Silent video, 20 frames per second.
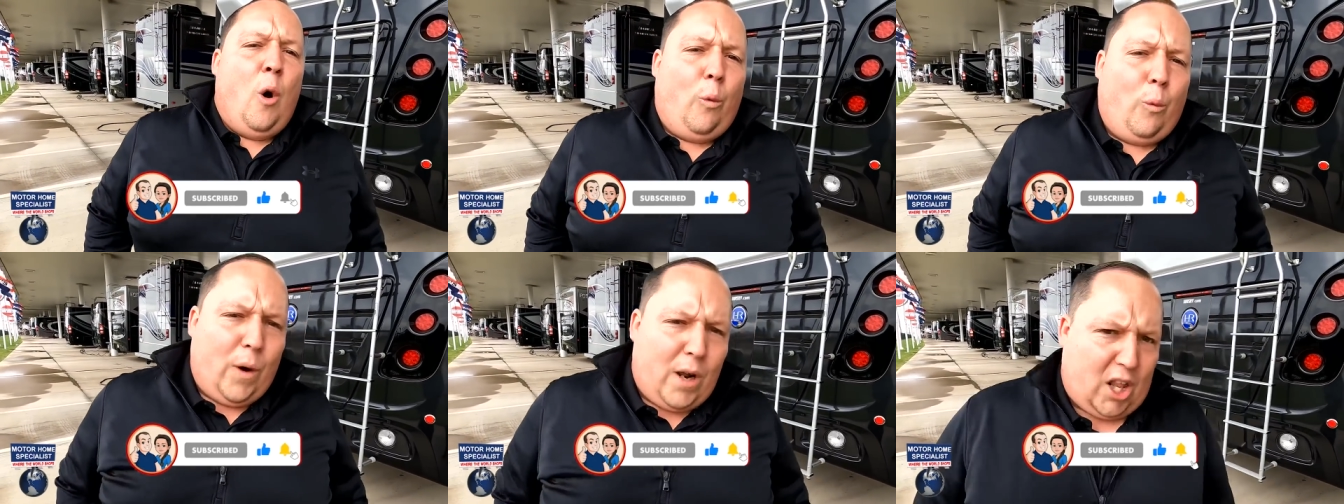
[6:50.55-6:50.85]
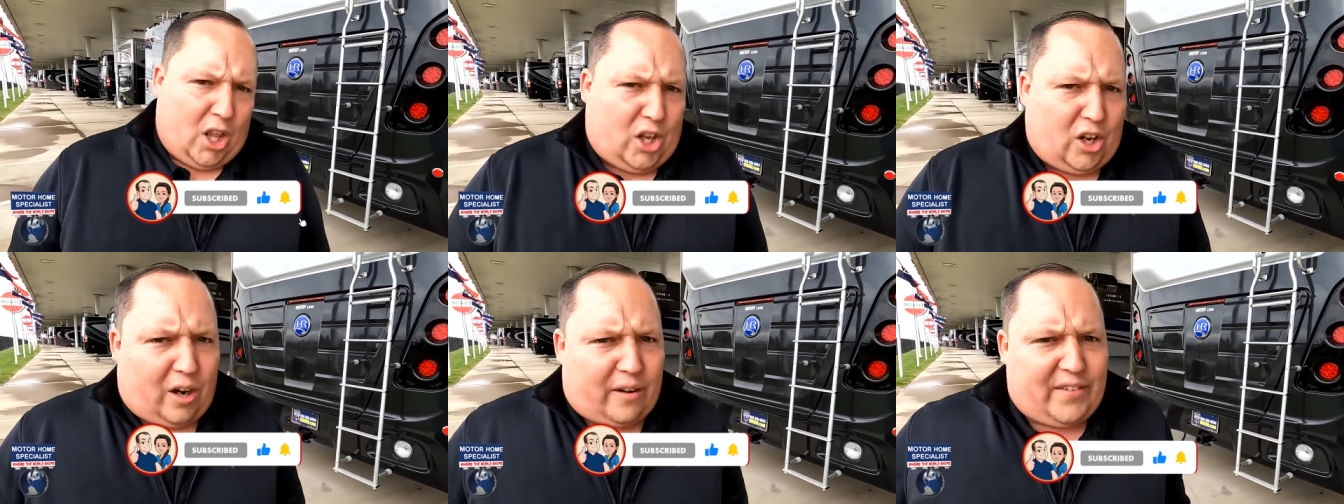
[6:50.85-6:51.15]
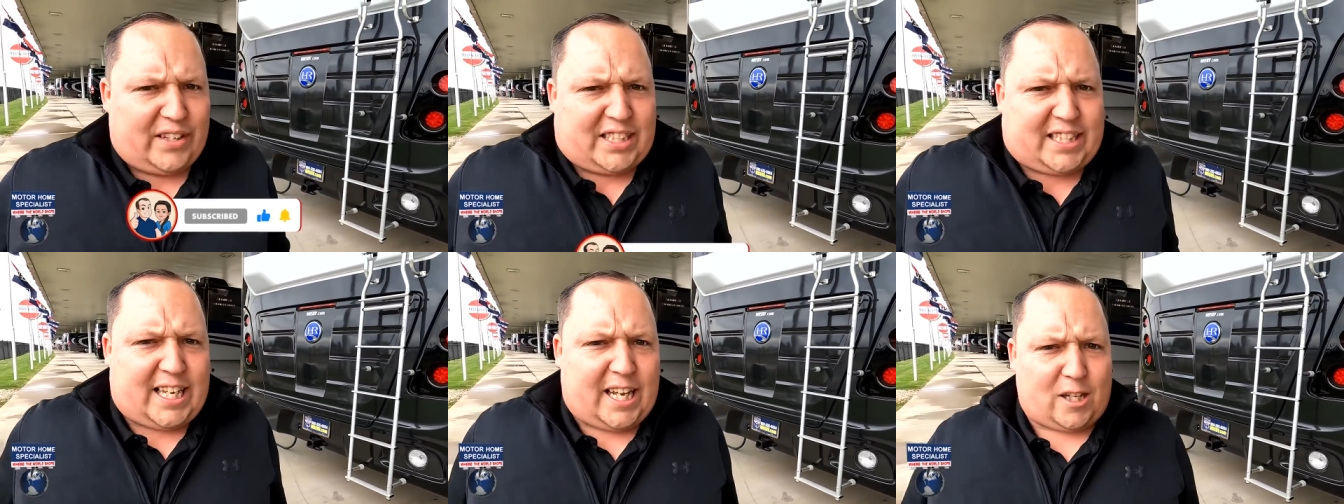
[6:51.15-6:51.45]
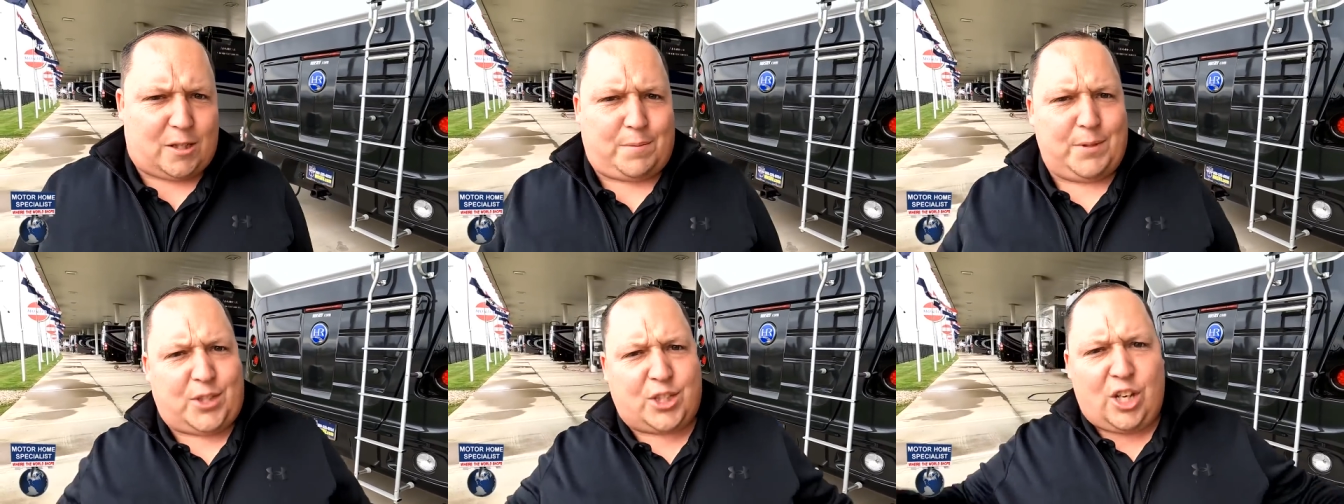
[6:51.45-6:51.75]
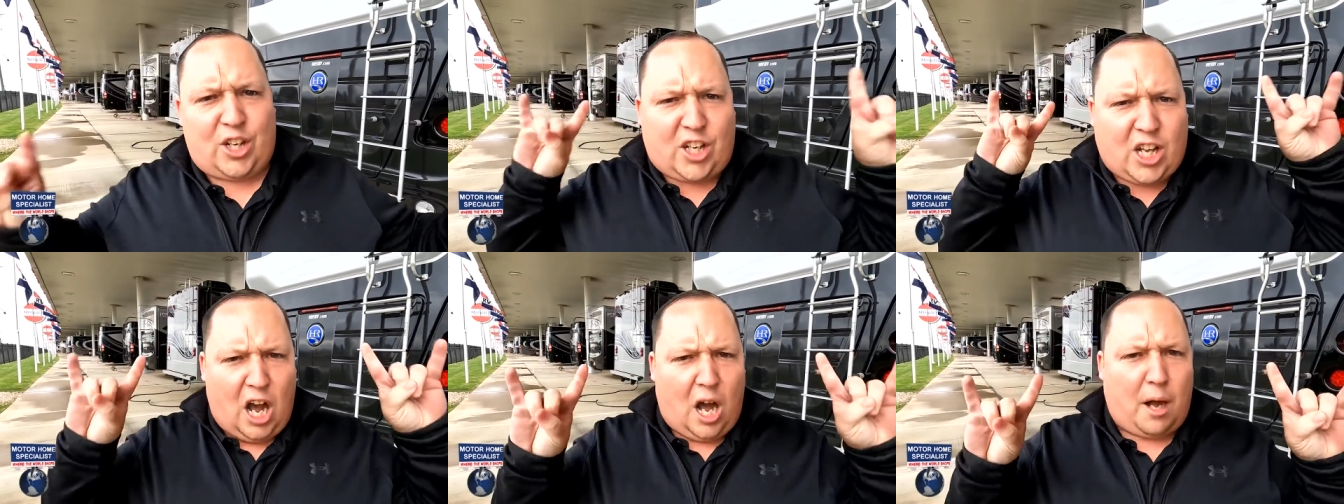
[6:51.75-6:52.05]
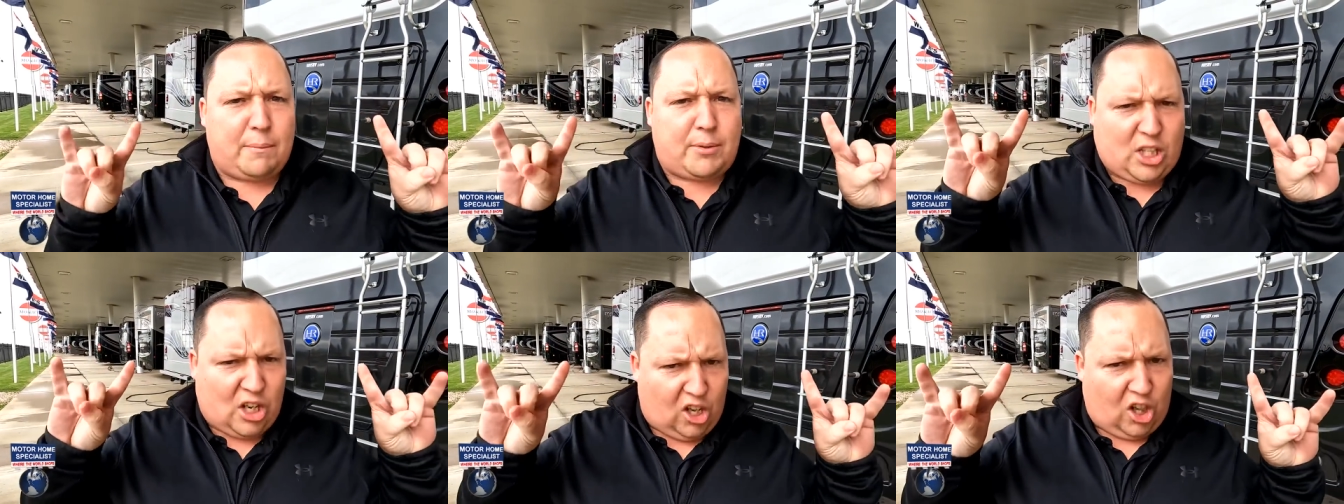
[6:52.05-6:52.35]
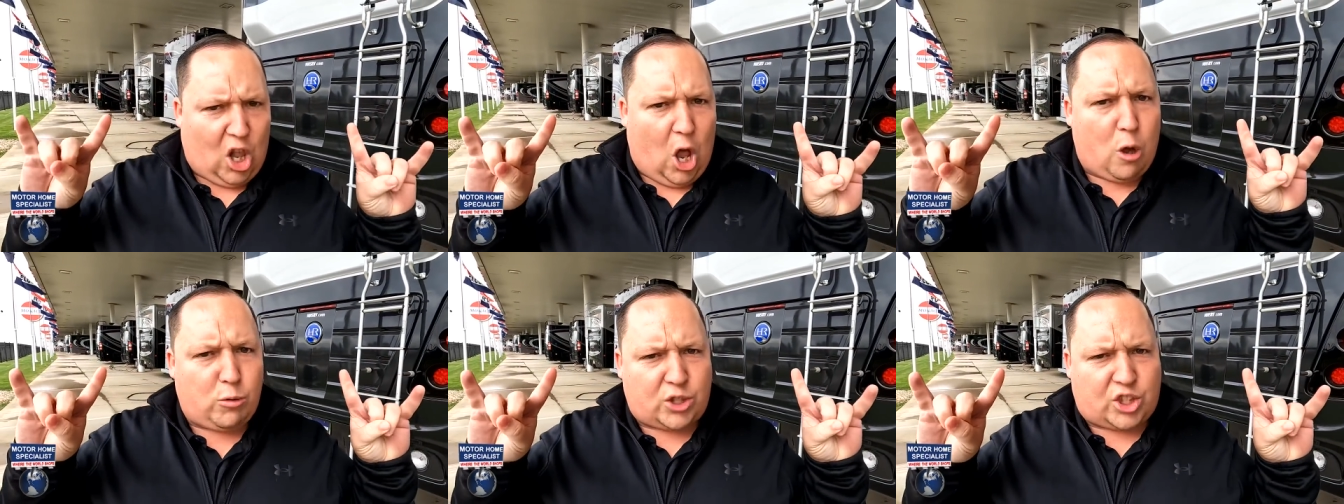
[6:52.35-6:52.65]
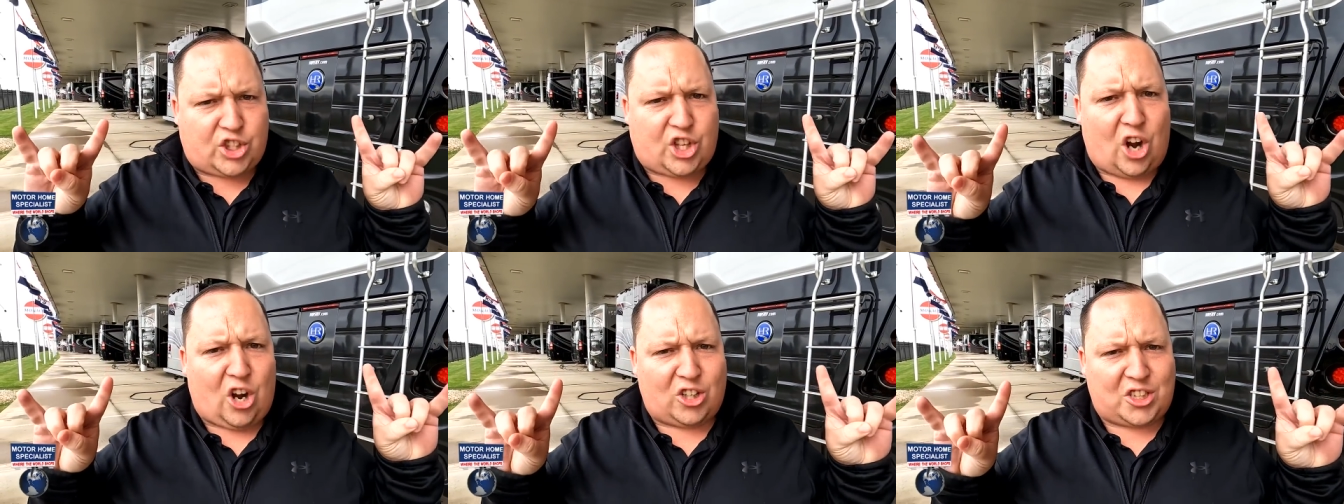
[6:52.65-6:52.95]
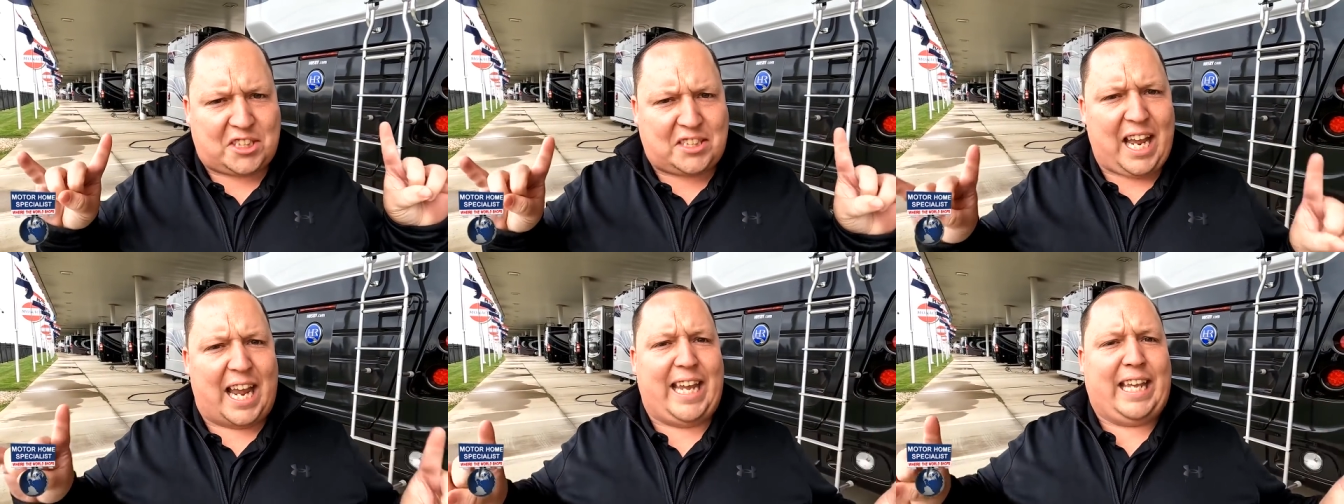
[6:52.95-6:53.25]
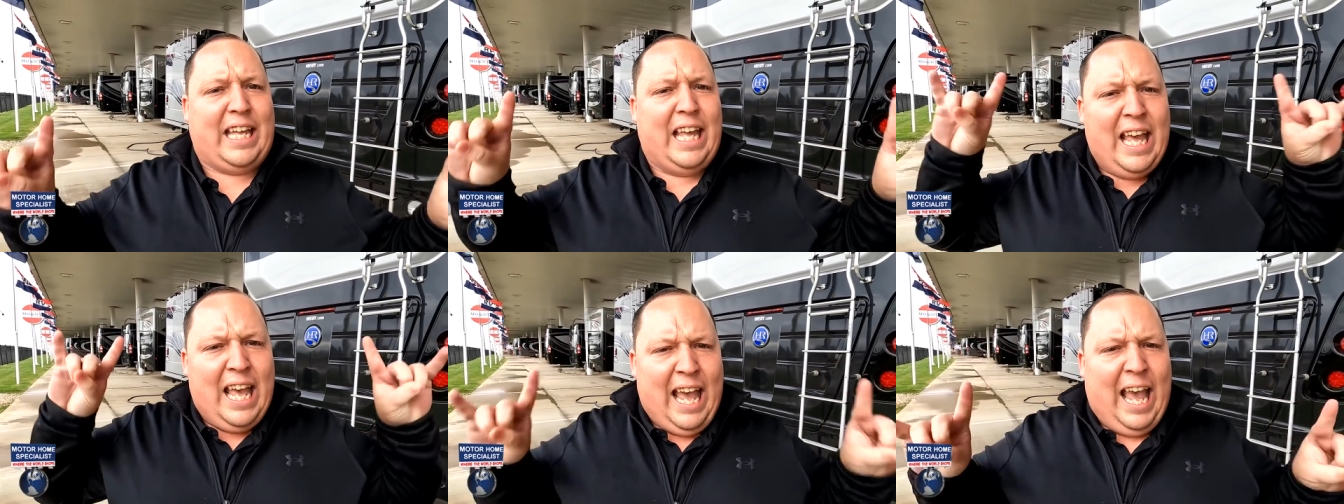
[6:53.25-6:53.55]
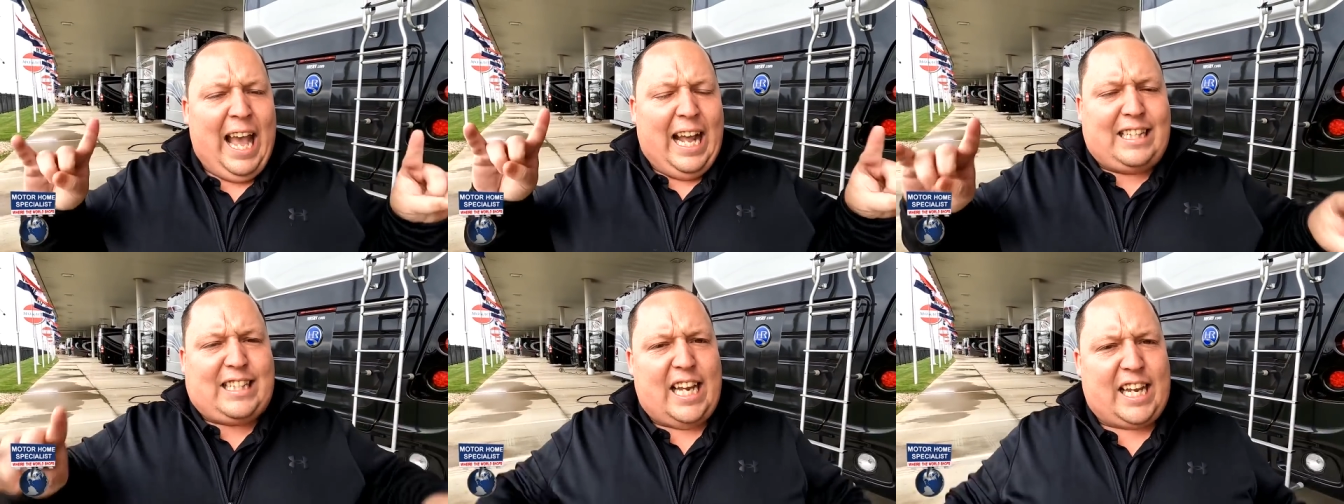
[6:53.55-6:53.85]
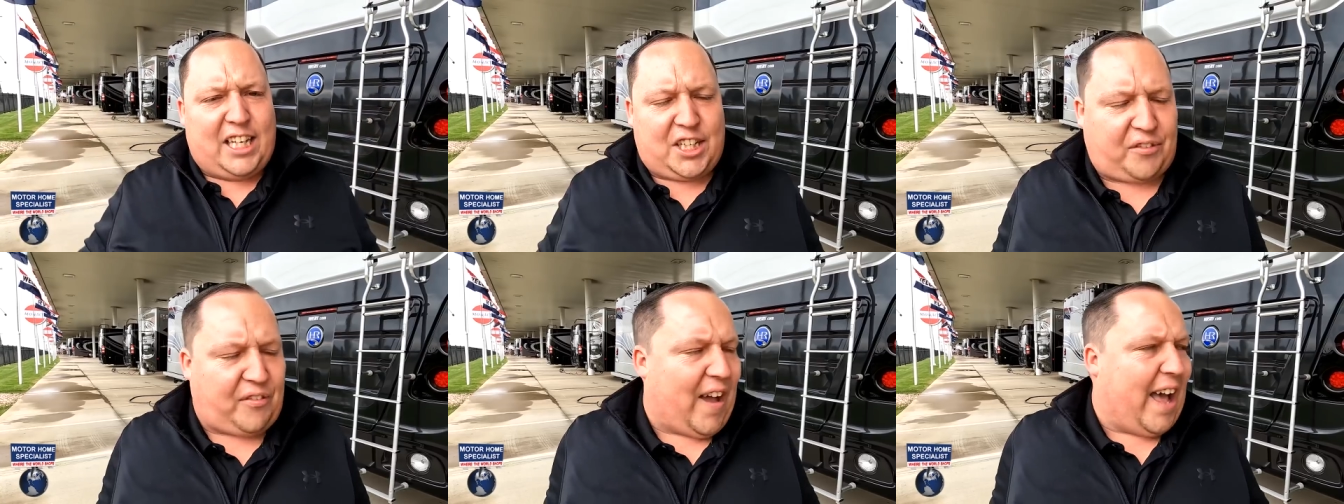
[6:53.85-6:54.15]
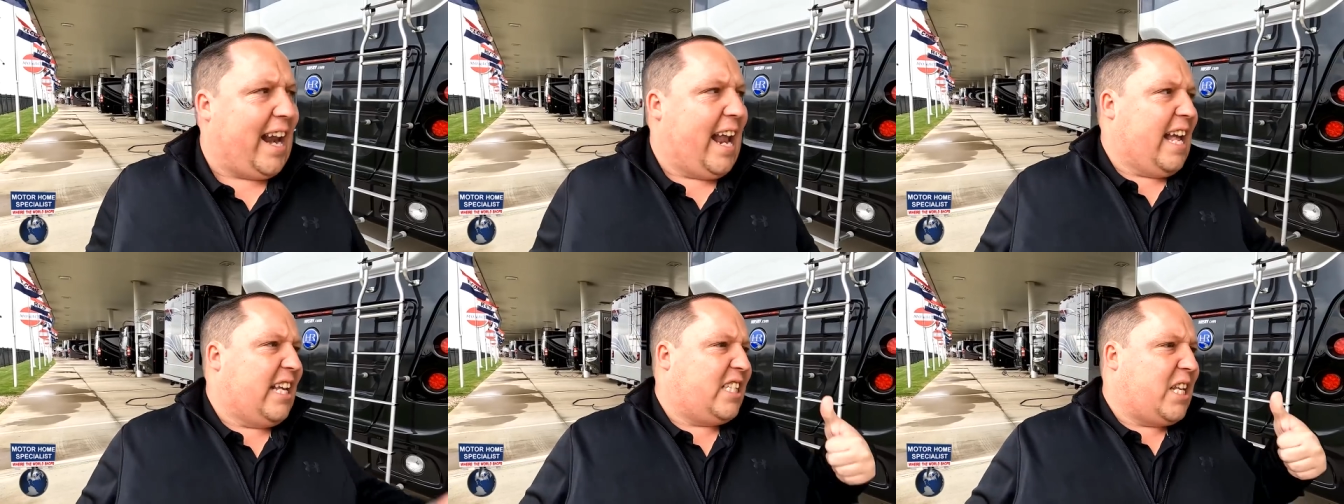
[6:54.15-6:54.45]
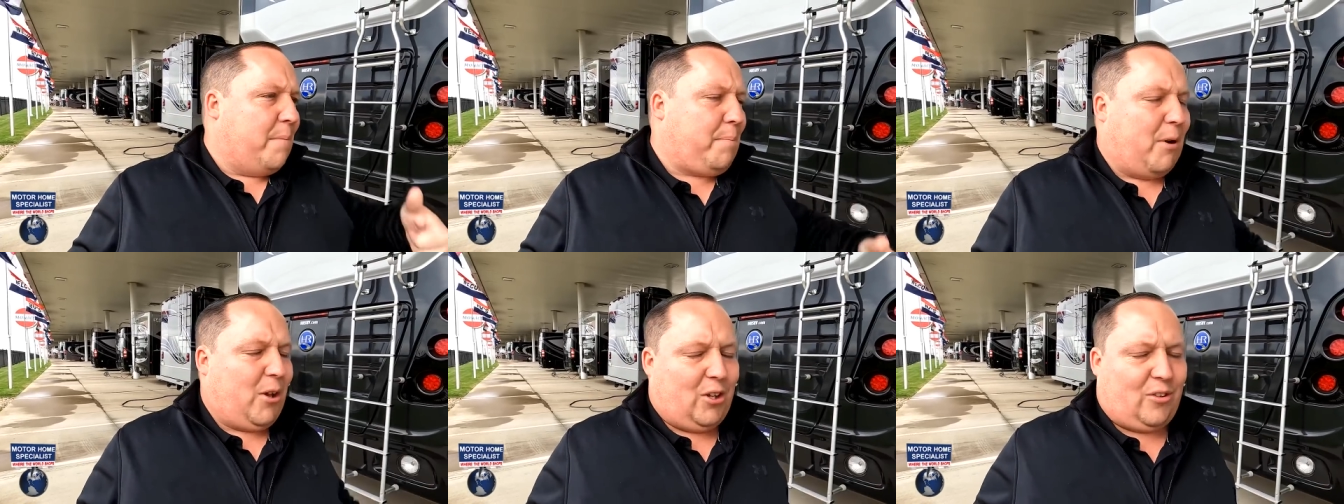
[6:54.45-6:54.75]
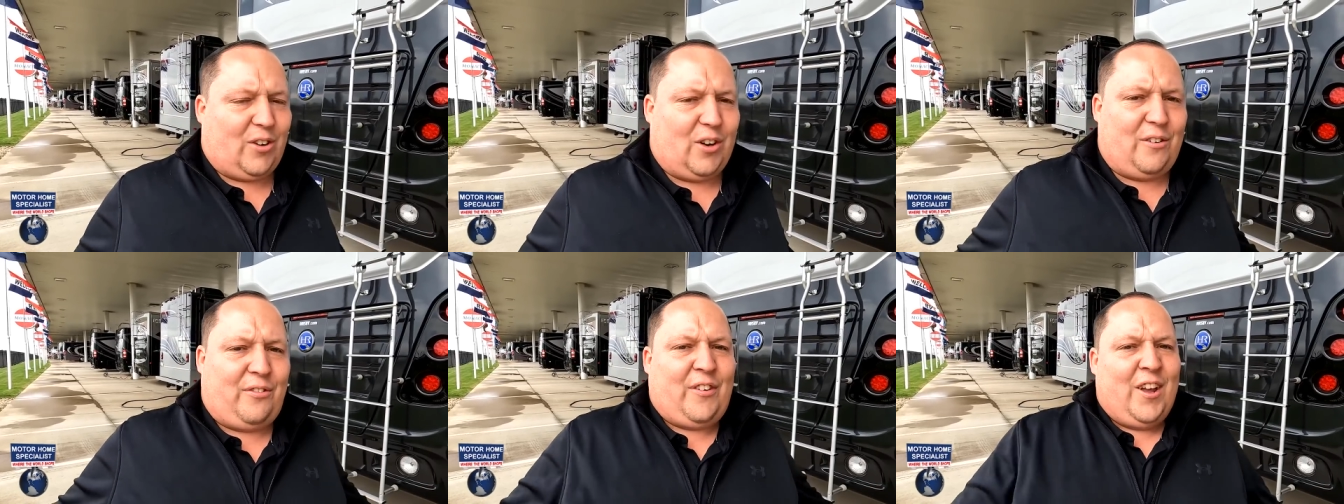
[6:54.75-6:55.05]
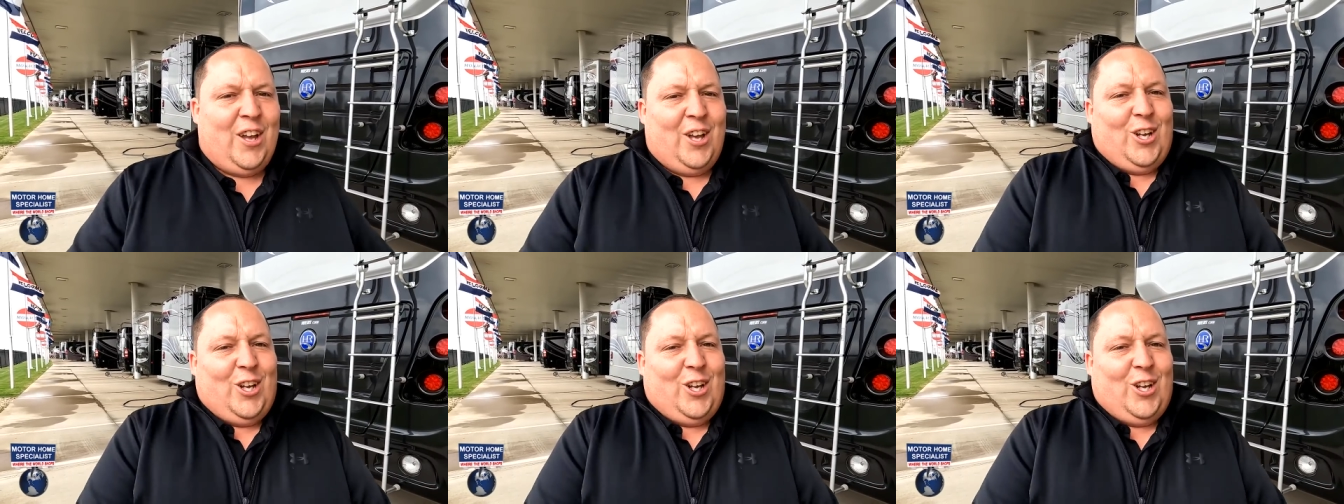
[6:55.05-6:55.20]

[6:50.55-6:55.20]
What other RV salesman's gonna come to the Lone Star State and take his fat ass up on the roof?